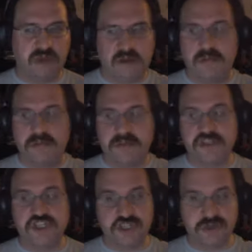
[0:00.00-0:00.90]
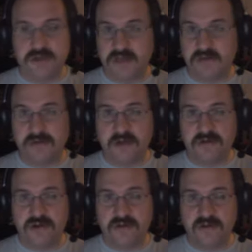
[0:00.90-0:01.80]
Probably should get around
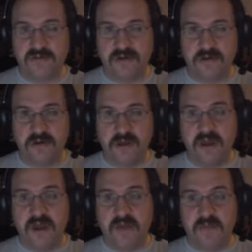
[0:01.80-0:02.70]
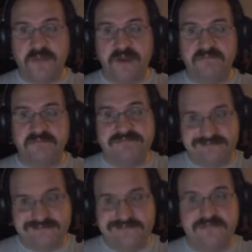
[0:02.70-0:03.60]
to doing so, but
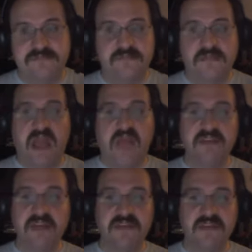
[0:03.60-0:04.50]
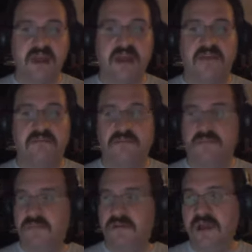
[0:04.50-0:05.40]
haven't had the time.
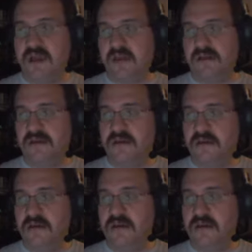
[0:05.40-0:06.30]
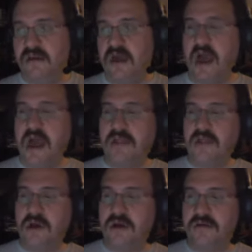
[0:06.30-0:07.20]
Heck, I
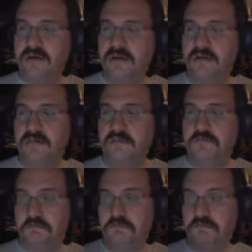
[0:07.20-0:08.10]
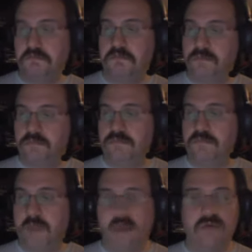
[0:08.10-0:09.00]
logged...
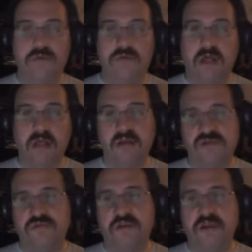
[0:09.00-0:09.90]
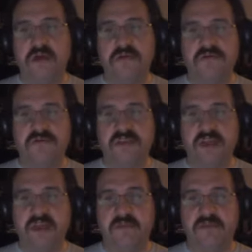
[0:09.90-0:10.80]
Hey, cool. I logged twenty hours of
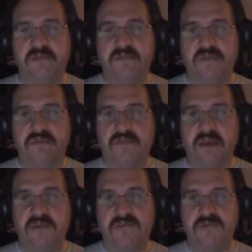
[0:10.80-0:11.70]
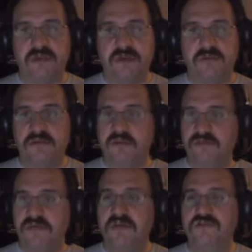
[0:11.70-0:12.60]
gaming over this last week. That's
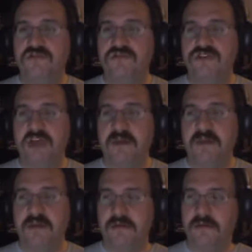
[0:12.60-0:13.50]
not too shabby.